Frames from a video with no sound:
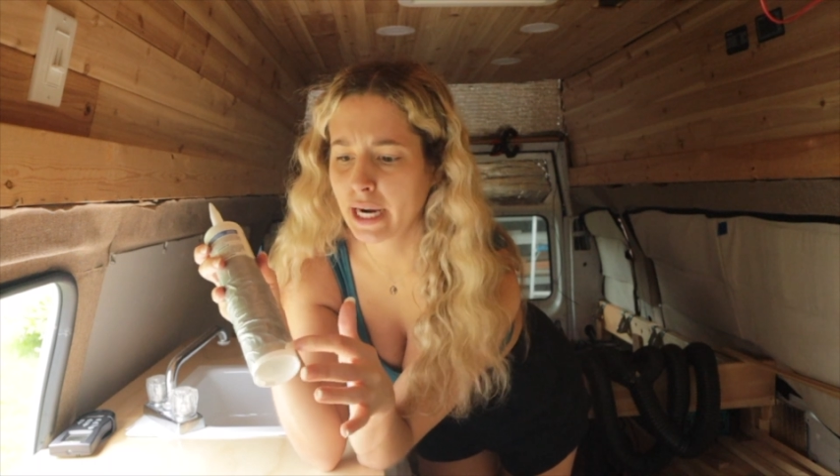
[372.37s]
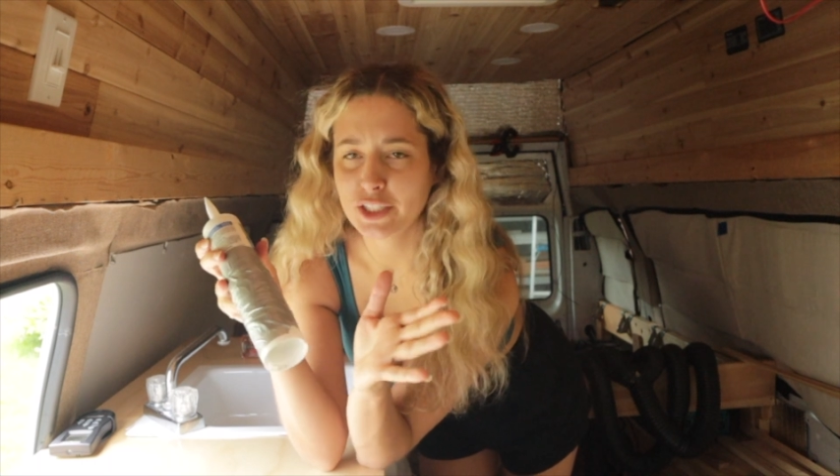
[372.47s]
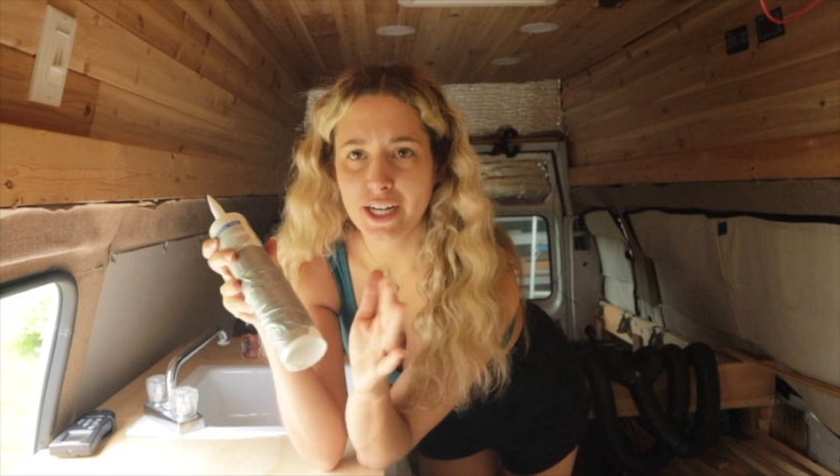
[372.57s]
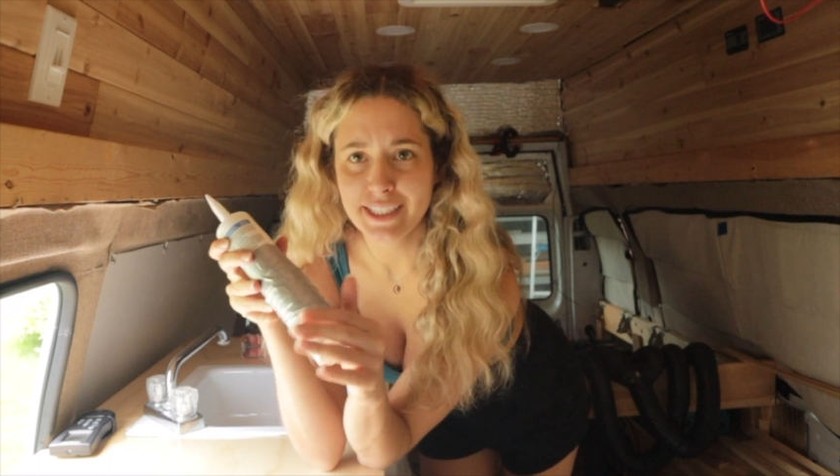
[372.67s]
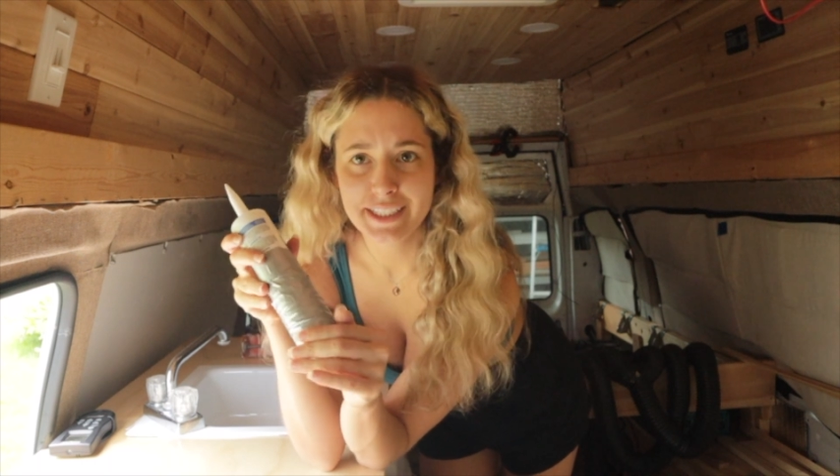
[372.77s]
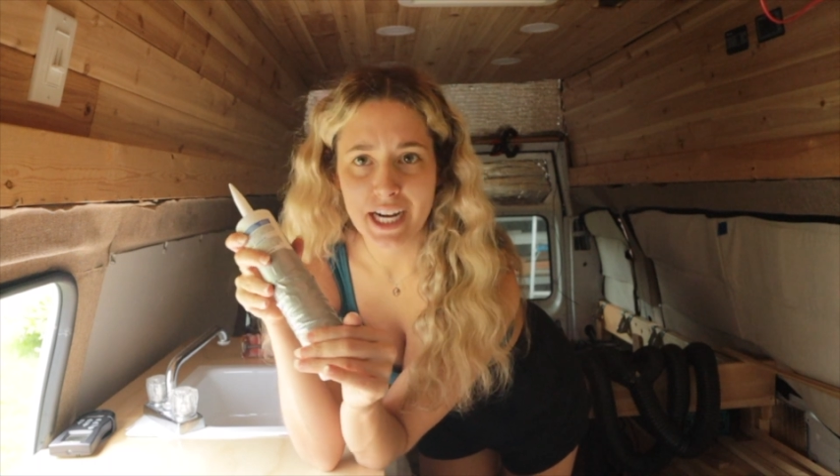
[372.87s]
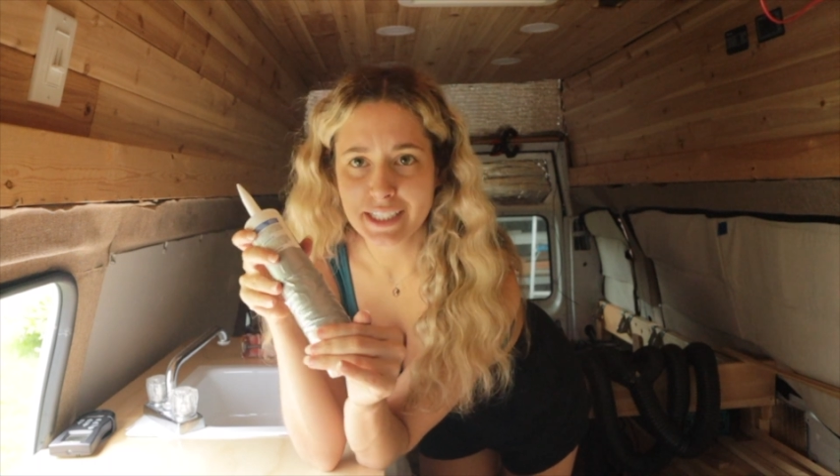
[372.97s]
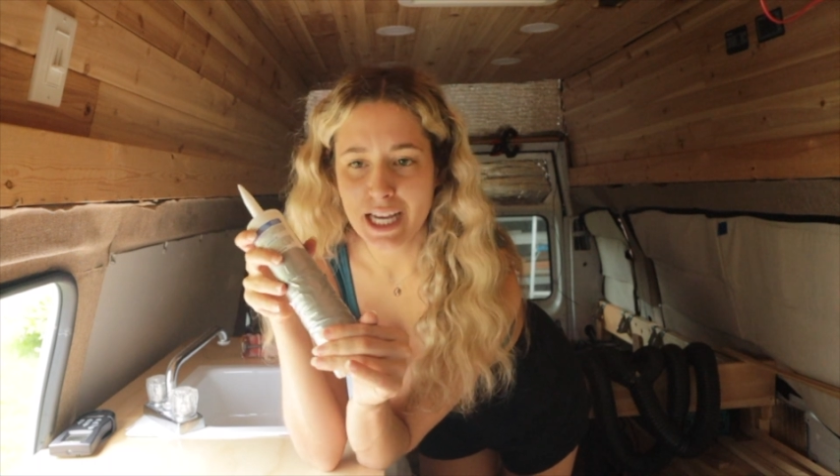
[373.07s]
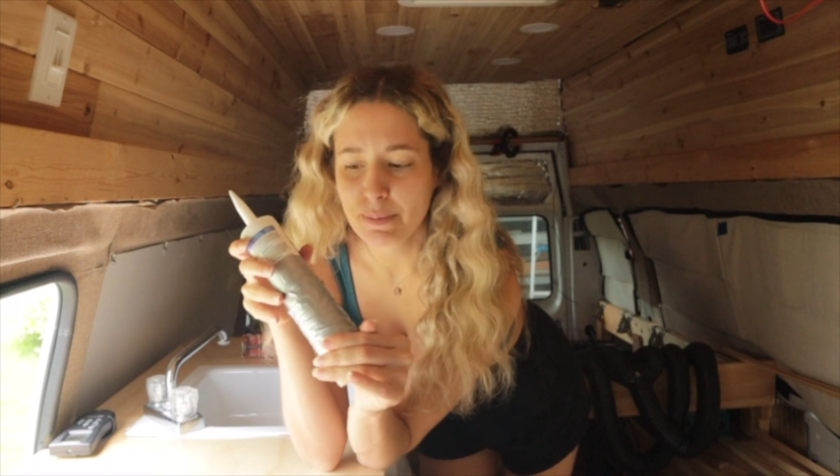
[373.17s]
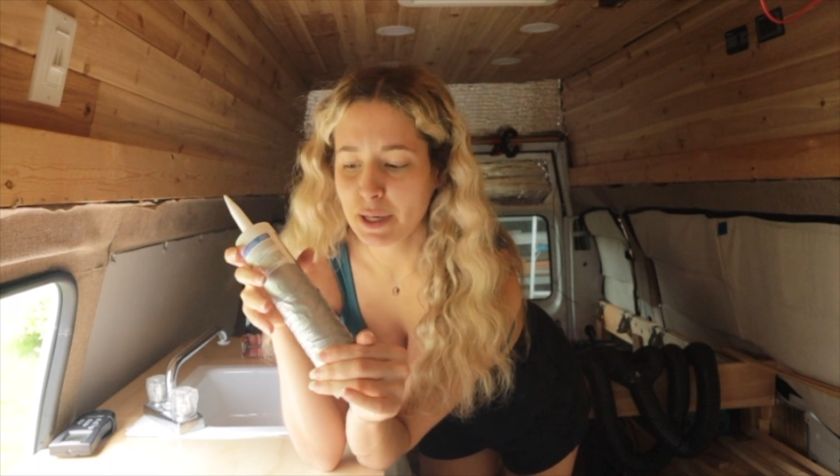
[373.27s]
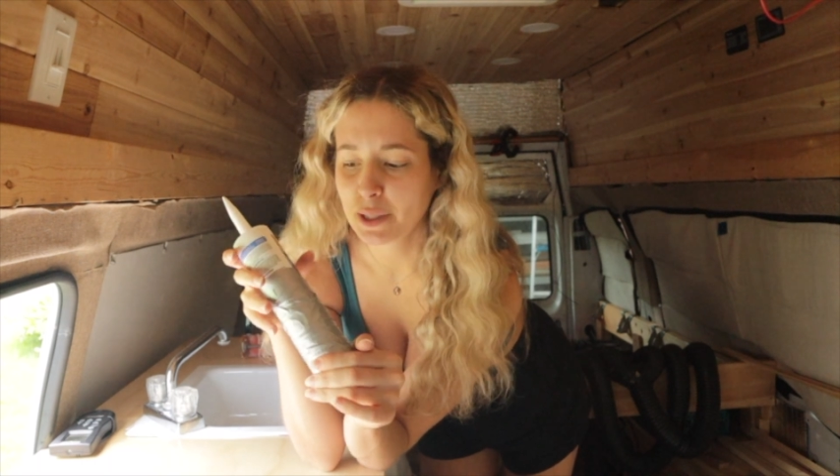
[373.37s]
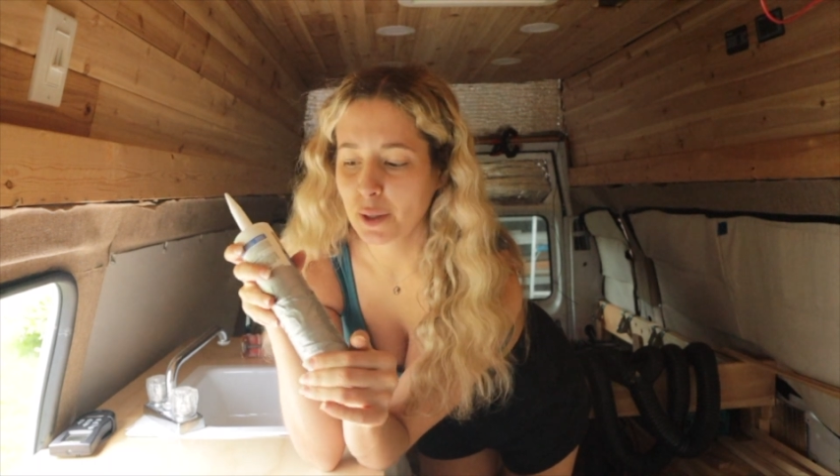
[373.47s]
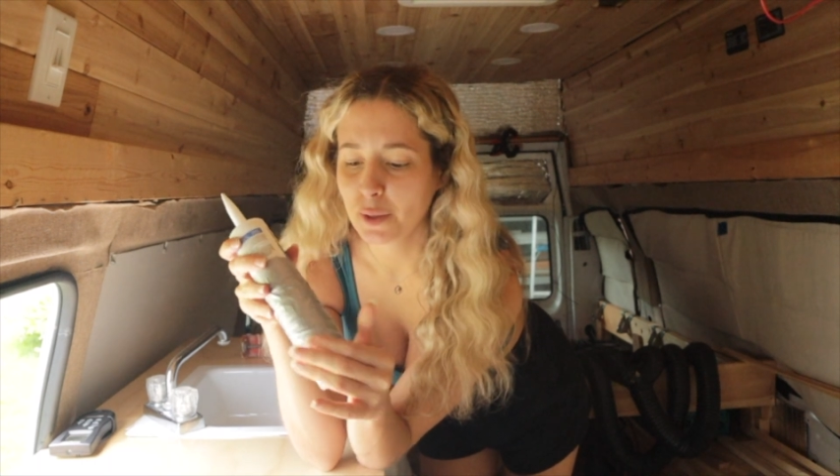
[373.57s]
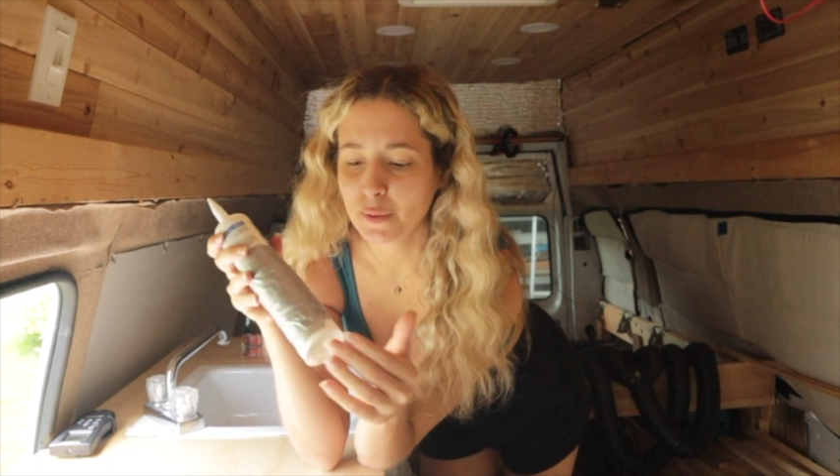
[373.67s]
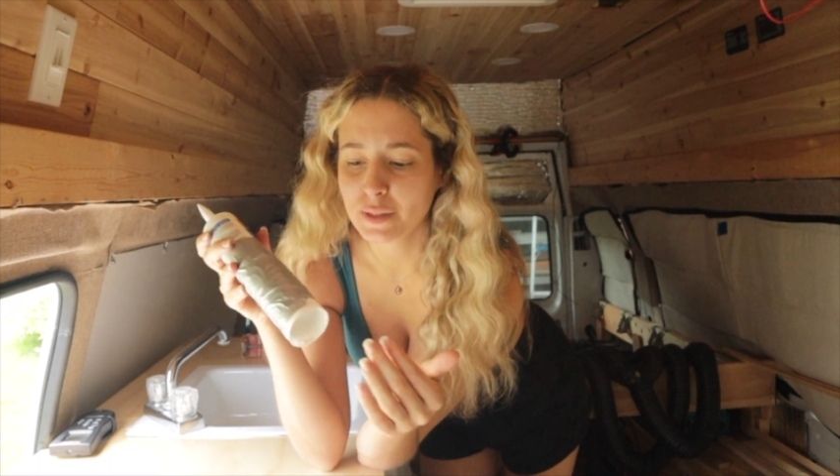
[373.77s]
I tried to duct tape it
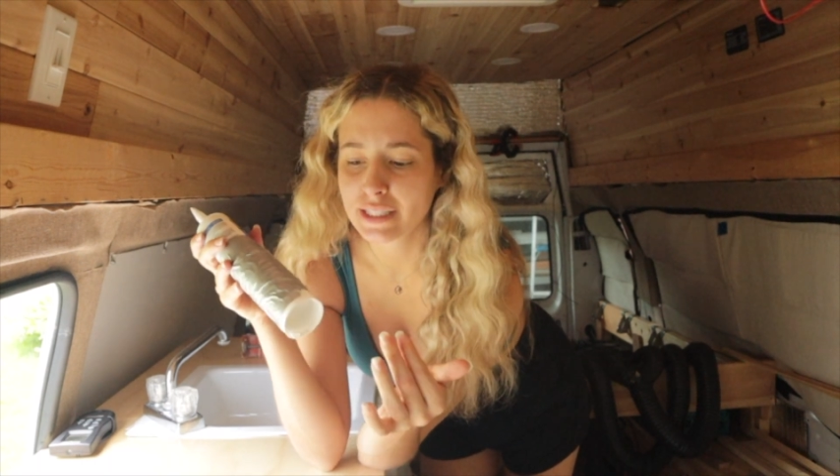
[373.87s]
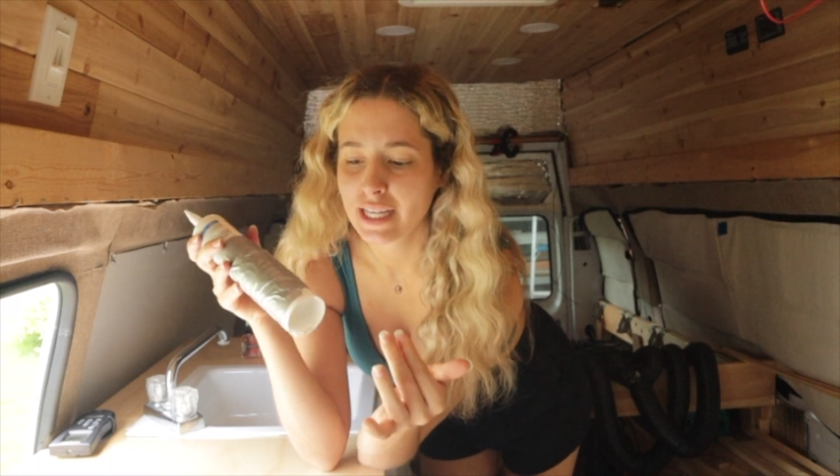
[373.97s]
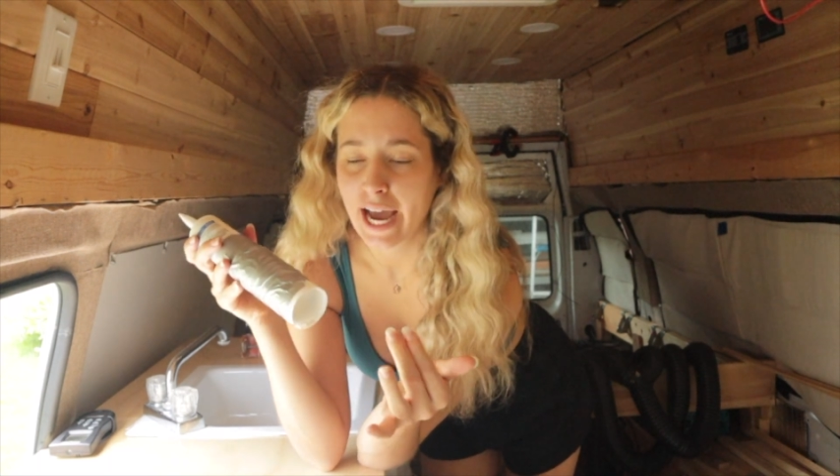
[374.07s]
closed.